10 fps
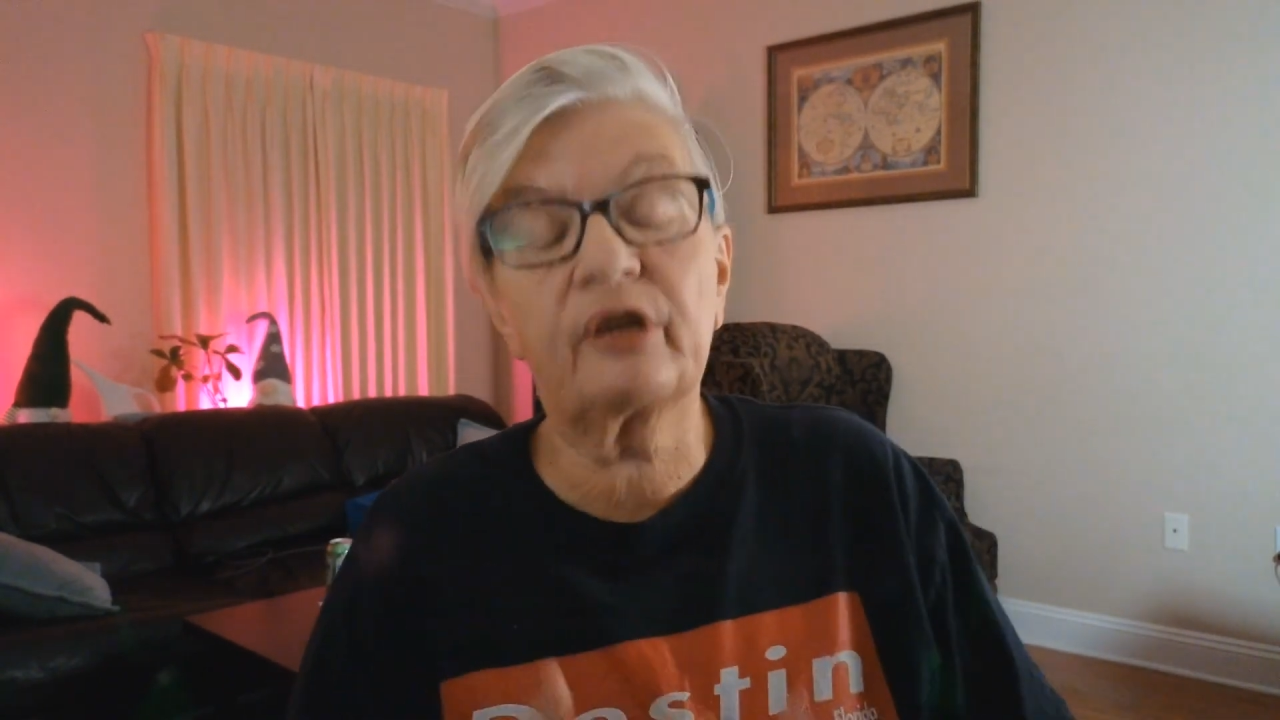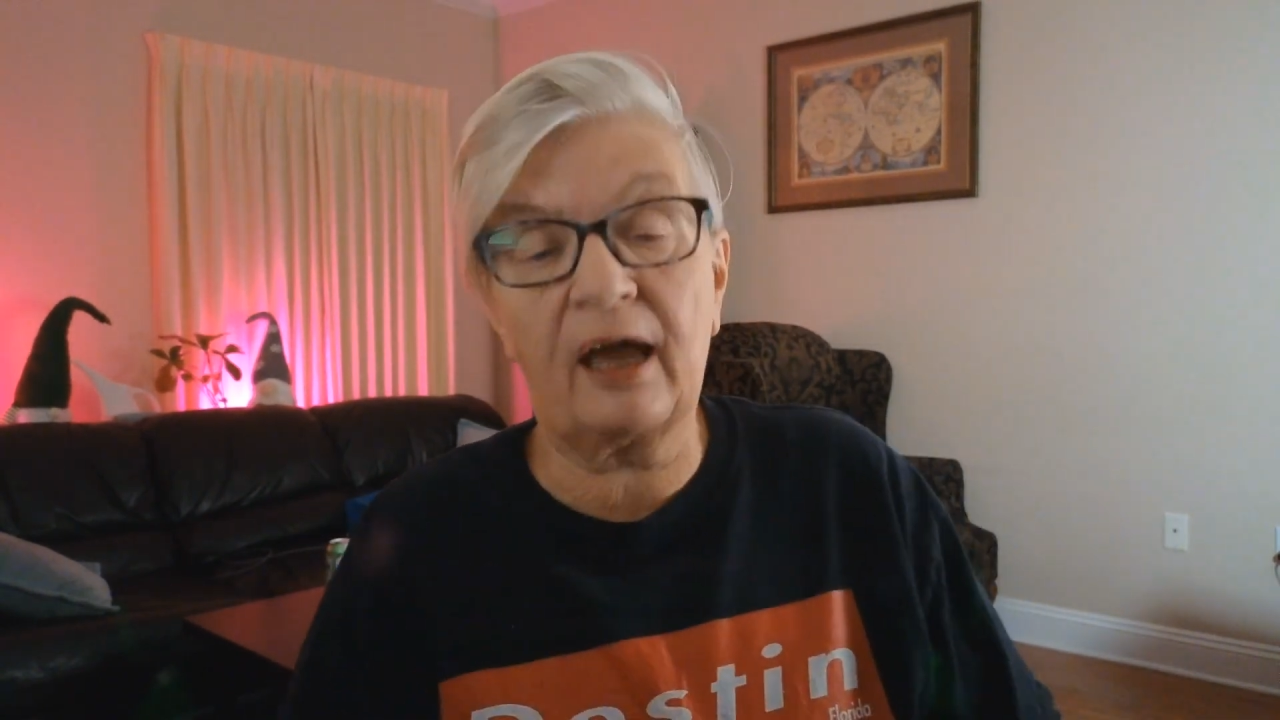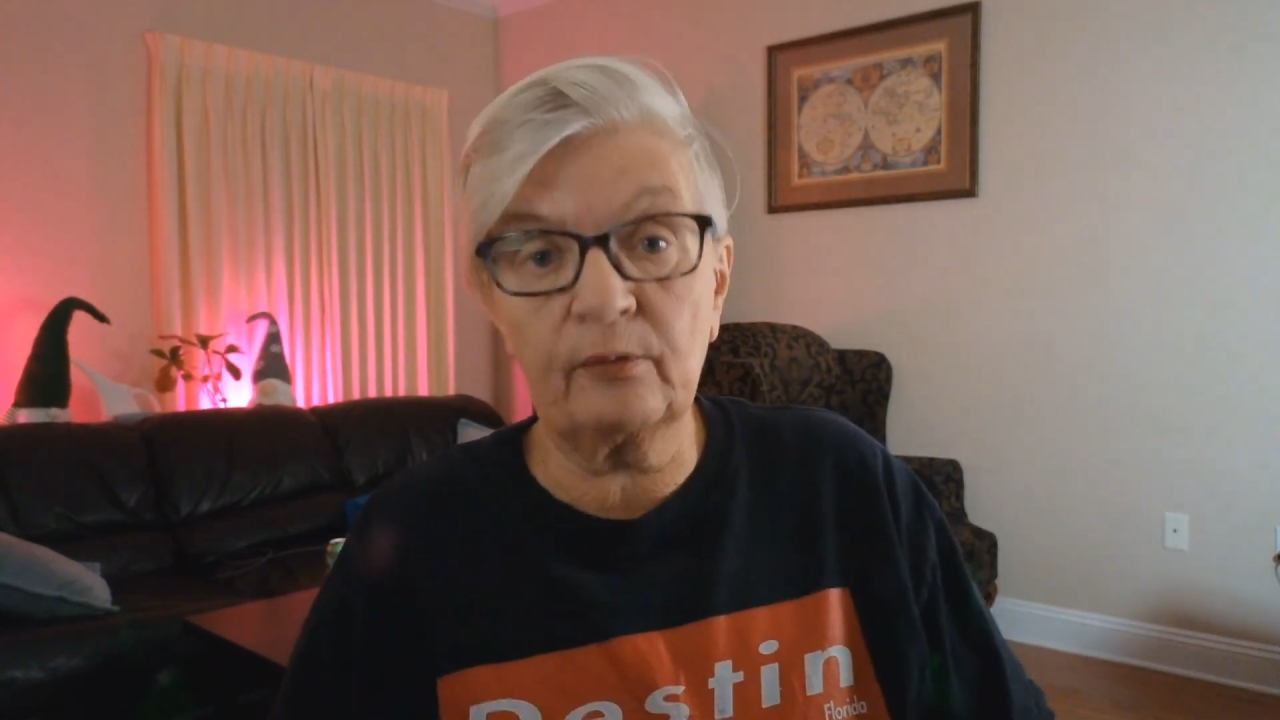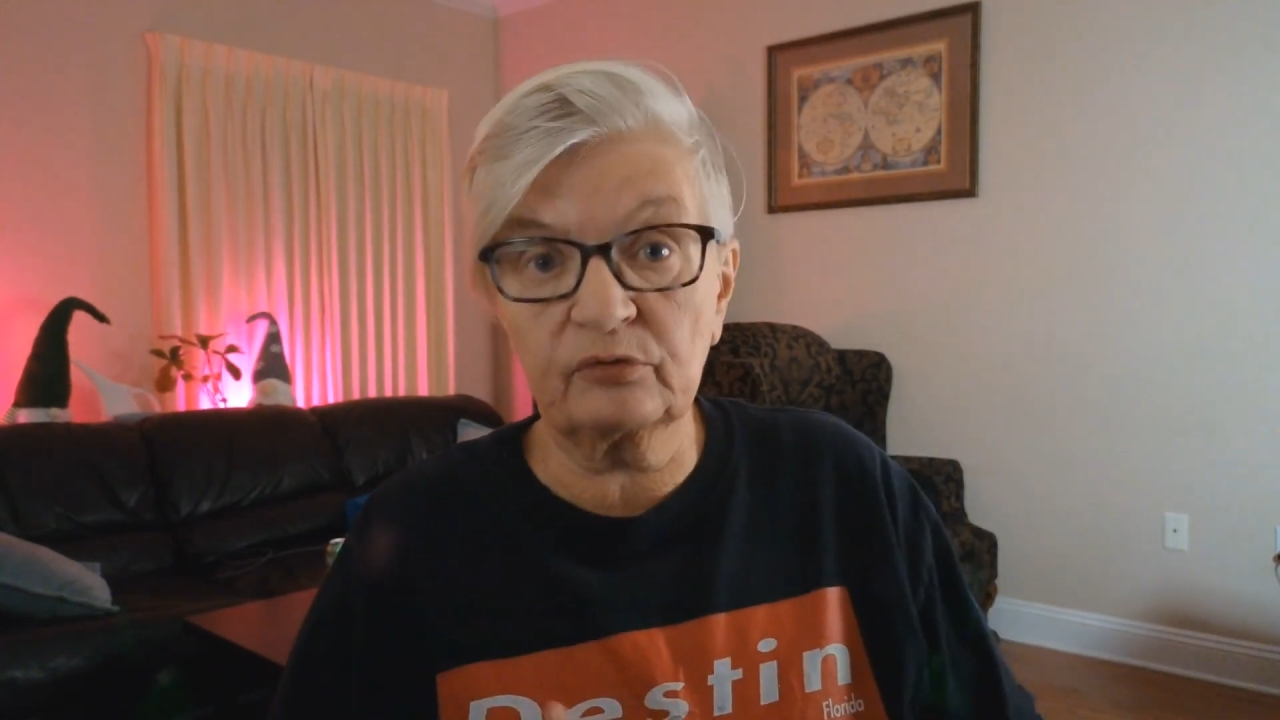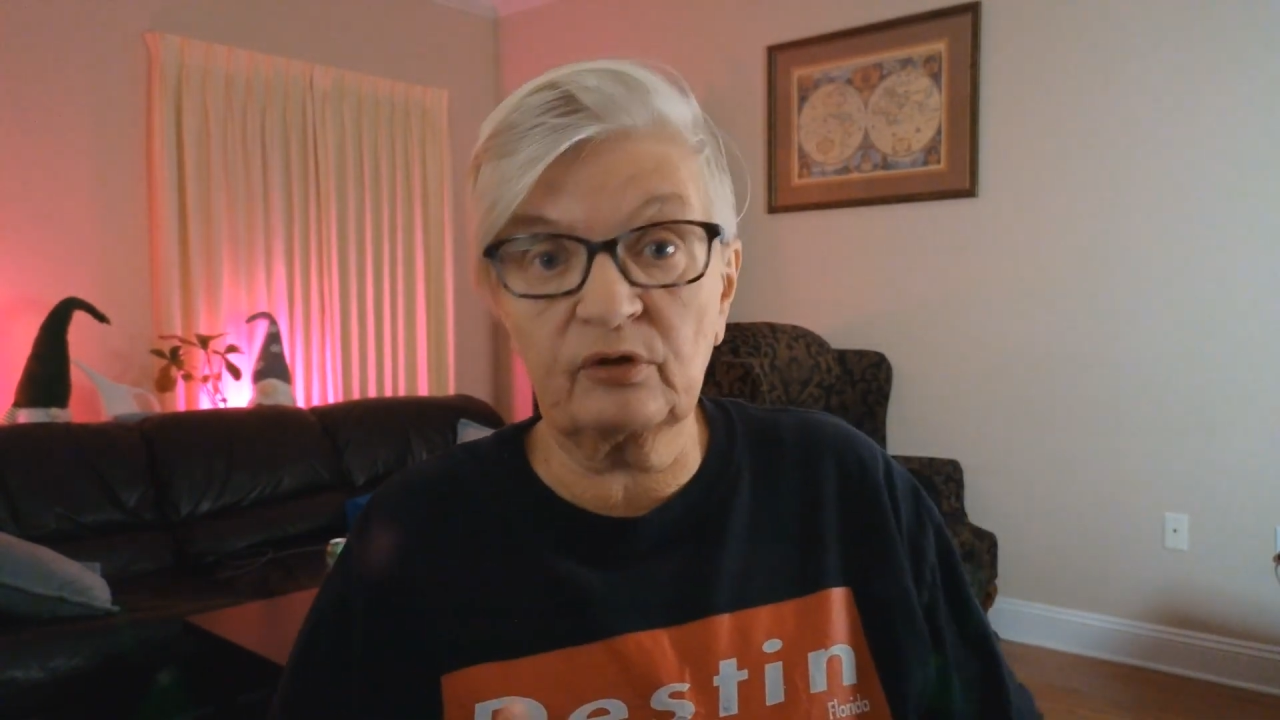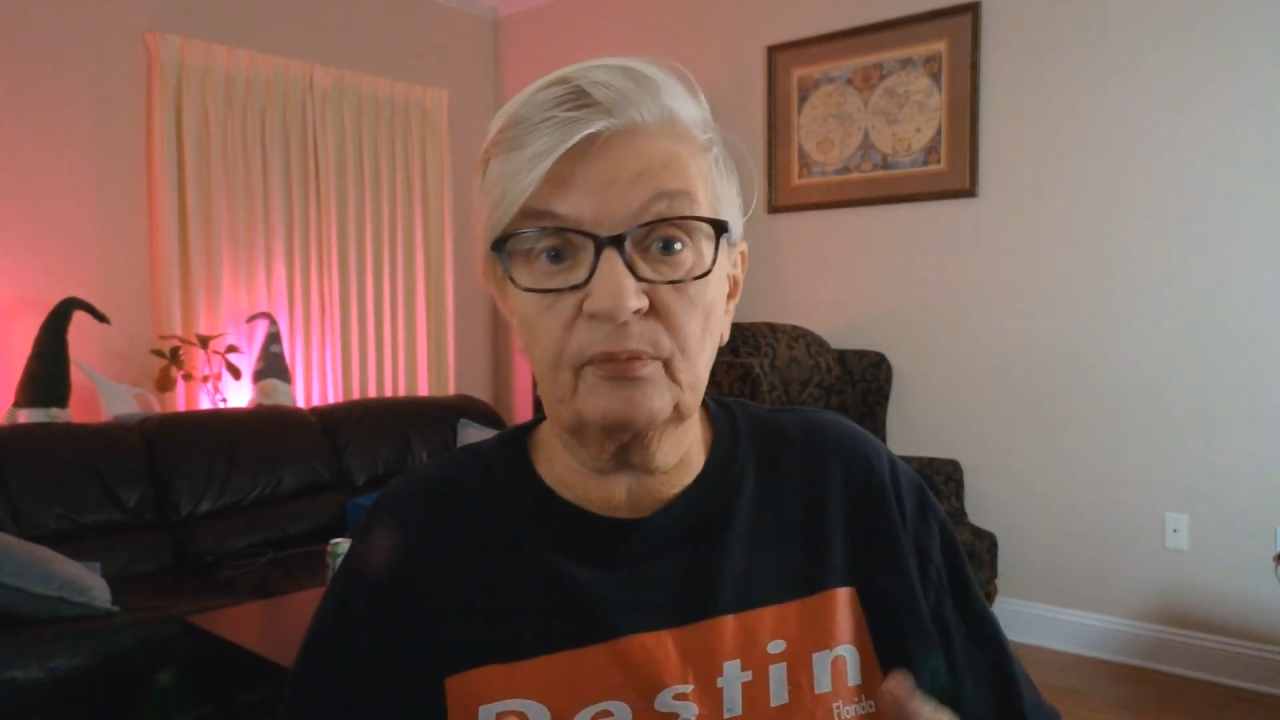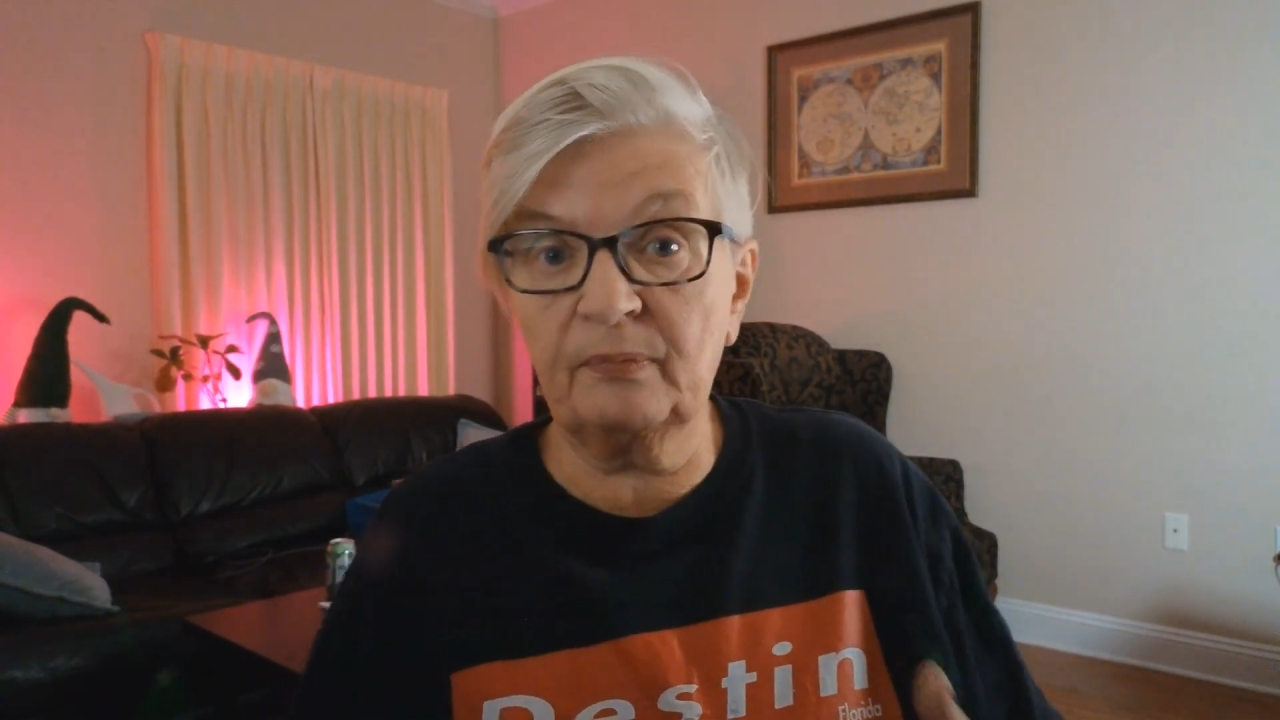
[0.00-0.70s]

account